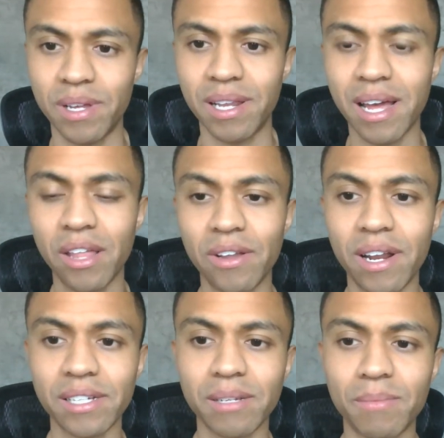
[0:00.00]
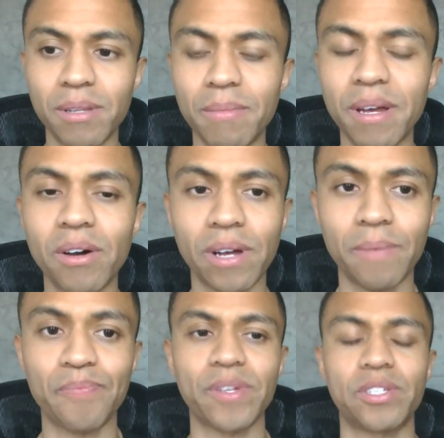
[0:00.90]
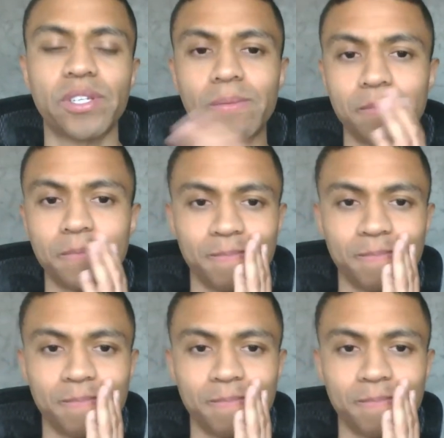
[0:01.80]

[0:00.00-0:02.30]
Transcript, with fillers: and now they're not accepting the mail? Okay. So